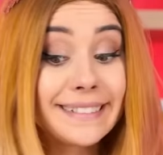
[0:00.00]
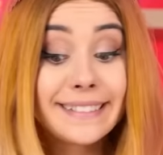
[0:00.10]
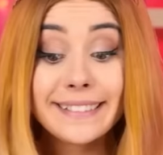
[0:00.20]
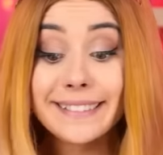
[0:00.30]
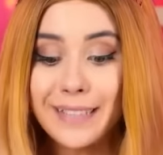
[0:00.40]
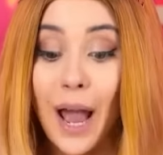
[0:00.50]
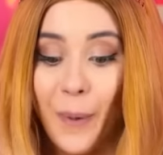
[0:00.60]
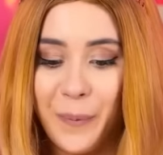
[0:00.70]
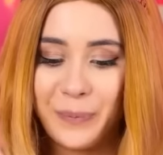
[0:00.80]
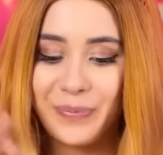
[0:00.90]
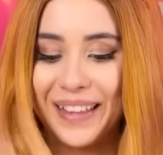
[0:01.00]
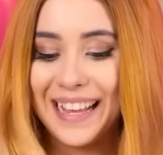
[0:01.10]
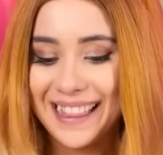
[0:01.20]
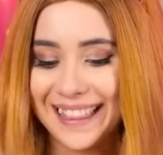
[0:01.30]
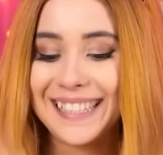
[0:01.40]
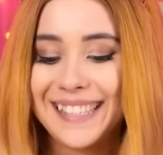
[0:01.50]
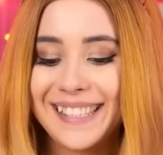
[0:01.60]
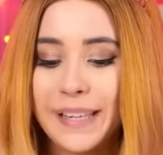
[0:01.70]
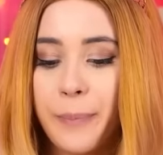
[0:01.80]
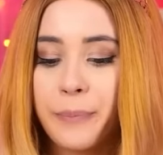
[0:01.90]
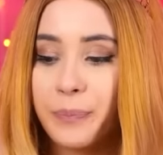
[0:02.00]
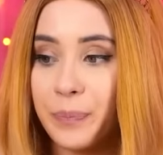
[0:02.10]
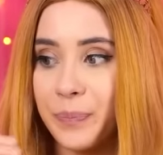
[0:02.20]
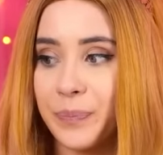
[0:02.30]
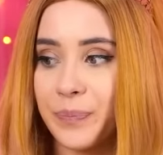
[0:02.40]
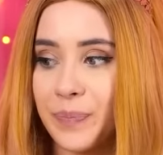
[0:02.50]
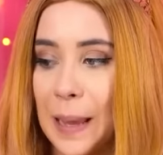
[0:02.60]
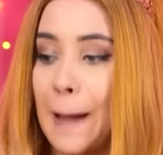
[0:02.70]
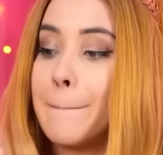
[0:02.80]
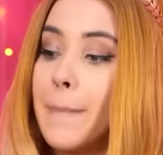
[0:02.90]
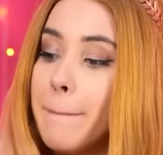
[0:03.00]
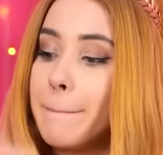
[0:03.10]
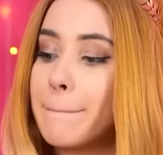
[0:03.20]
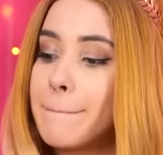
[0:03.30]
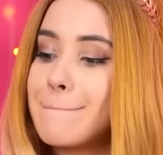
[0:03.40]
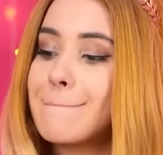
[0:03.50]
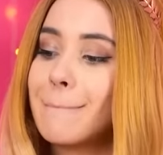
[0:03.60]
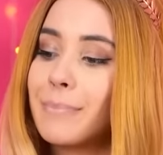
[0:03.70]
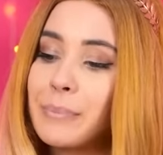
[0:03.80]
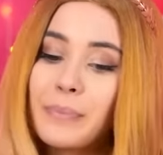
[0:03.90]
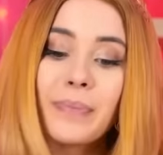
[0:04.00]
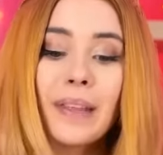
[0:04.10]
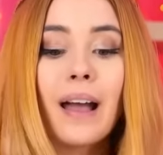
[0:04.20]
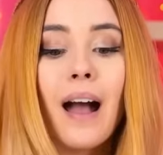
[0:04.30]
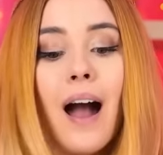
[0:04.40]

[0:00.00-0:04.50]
What color should I start with? Blue's a good choice. Using the squeeze bottles makes it